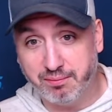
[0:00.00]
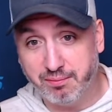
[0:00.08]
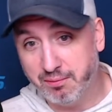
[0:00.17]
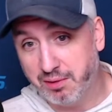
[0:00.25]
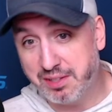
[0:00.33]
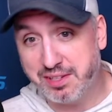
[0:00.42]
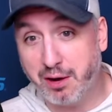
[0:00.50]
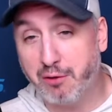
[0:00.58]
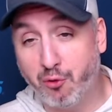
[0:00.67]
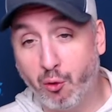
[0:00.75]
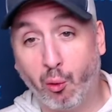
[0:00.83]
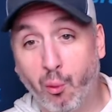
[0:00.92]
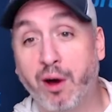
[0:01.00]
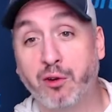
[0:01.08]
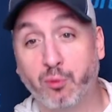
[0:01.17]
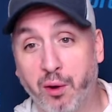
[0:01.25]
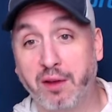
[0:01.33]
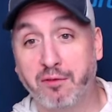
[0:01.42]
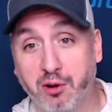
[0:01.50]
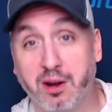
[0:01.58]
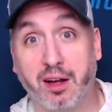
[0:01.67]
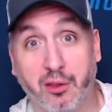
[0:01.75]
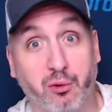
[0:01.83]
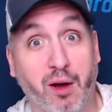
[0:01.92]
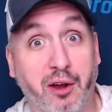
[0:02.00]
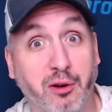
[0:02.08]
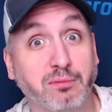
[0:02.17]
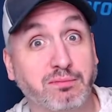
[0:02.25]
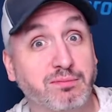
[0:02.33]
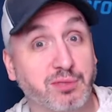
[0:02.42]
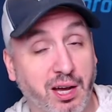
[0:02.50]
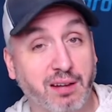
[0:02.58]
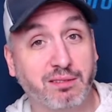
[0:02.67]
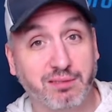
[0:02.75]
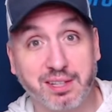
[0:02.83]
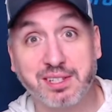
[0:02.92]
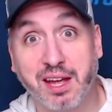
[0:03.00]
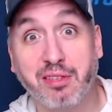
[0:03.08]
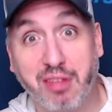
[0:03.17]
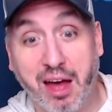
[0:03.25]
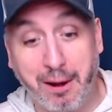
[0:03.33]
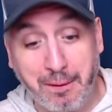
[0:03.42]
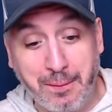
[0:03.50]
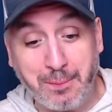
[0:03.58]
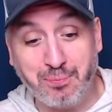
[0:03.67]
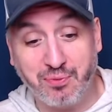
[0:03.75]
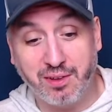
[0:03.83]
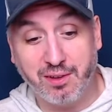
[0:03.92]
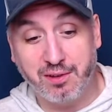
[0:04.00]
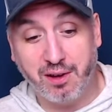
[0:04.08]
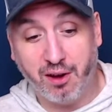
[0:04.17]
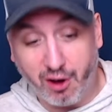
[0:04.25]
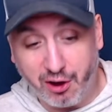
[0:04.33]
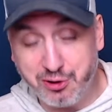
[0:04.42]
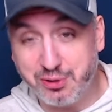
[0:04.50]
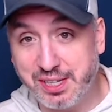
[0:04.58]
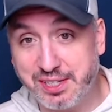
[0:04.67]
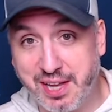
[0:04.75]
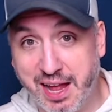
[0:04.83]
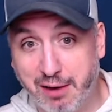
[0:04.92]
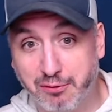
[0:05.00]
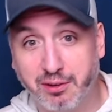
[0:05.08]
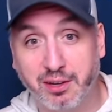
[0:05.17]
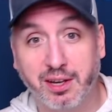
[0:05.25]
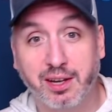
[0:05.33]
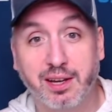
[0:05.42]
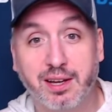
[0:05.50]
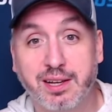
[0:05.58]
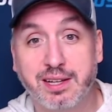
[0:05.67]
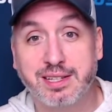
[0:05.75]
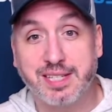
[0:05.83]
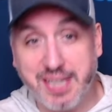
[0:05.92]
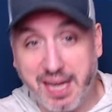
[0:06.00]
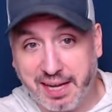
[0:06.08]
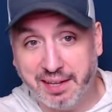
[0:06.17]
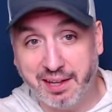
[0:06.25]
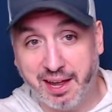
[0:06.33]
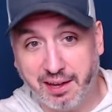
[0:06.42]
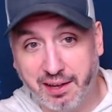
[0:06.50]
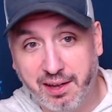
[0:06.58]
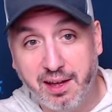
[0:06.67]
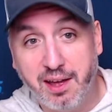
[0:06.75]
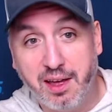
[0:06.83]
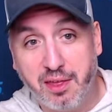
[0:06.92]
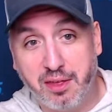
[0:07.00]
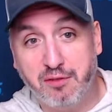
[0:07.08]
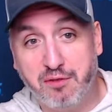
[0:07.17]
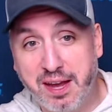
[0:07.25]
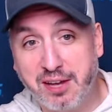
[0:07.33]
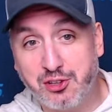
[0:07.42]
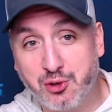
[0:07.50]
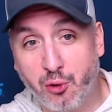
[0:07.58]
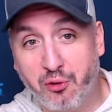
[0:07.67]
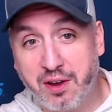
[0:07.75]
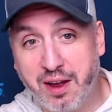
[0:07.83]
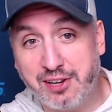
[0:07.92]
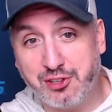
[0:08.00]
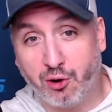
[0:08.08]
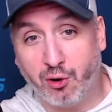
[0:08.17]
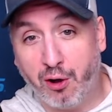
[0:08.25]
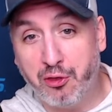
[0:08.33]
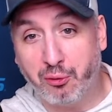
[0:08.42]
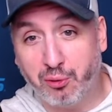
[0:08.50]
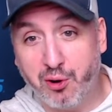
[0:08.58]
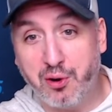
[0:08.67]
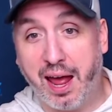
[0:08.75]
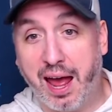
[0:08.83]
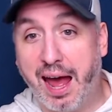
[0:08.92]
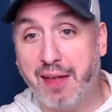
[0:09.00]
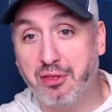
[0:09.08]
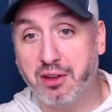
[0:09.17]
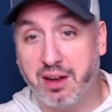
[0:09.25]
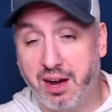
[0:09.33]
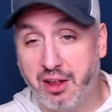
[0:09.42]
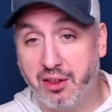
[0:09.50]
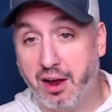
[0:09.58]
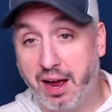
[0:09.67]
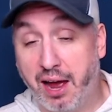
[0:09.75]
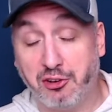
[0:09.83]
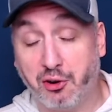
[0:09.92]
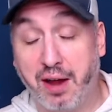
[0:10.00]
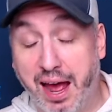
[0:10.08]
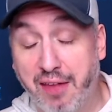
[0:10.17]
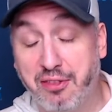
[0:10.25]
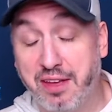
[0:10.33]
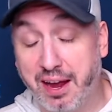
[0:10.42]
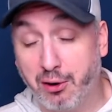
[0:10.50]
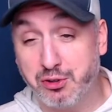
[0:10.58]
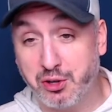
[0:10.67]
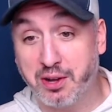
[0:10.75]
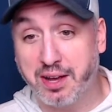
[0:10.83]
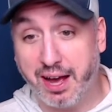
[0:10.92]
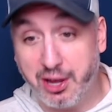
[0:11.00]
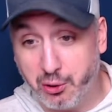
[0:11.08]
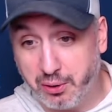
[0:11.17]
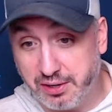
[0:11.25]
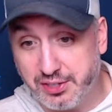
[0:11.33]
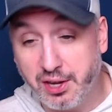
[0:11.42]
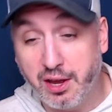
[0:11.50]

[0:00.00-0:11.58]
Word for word: Let's get a 4 1 win for Colorado. Okay, let's get that. Under six and a half. Second leg, the Vegas Golden Knights are on the road at the Col- uh, sorry at the Arizona Coyotes.